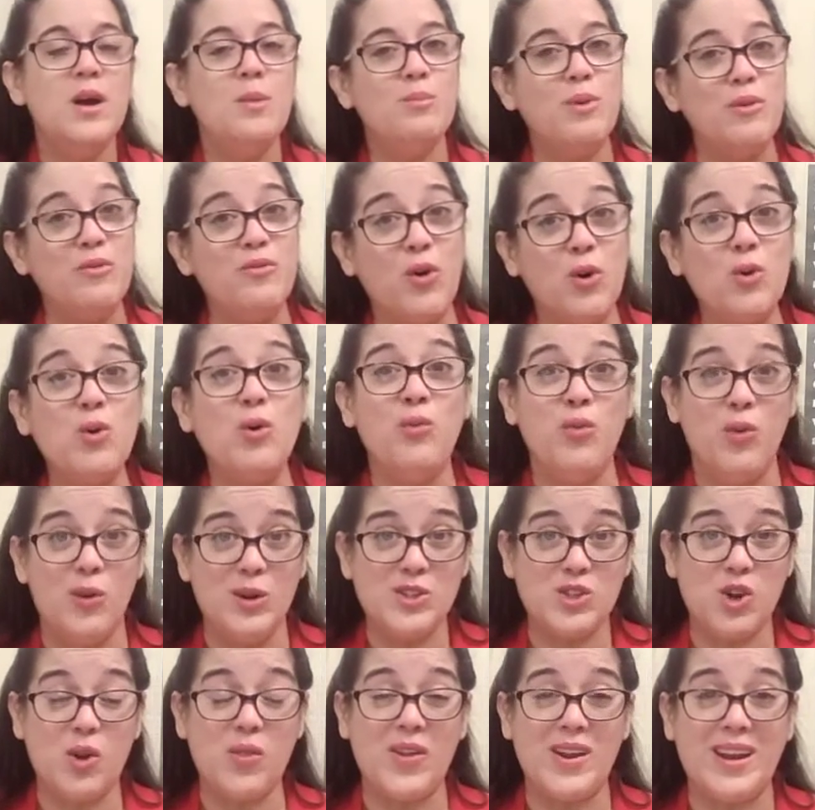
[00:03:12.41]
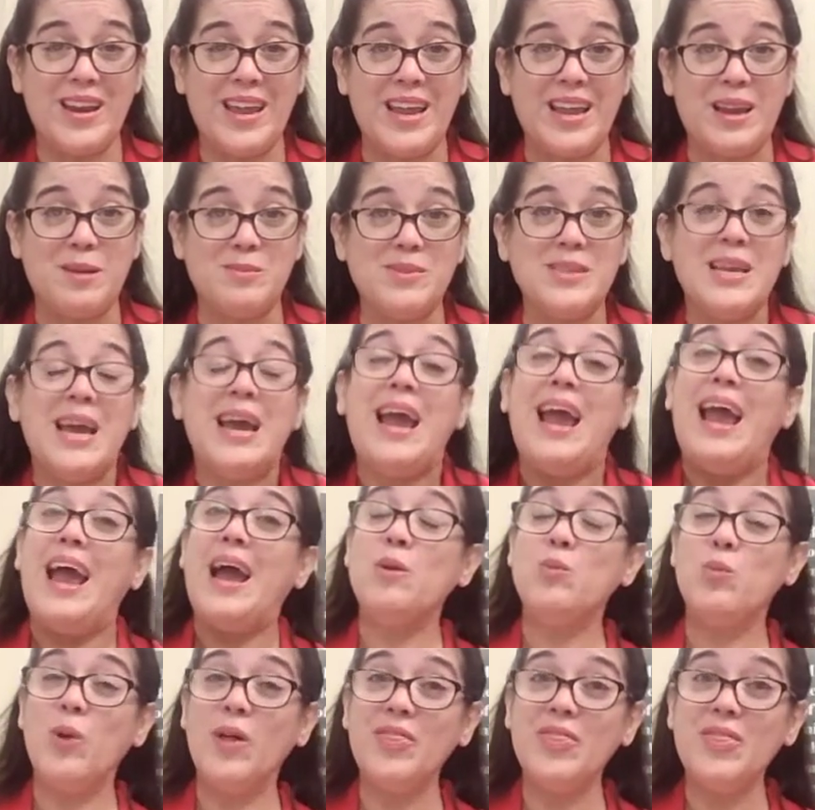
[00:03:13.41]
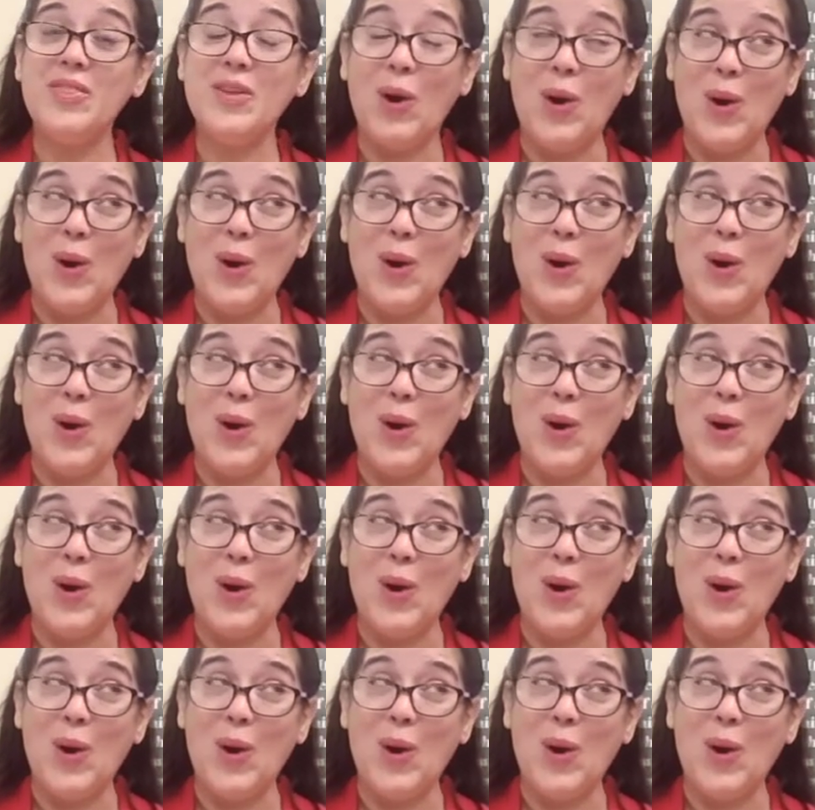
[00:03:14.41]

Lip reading: But vocal folds are the name. And what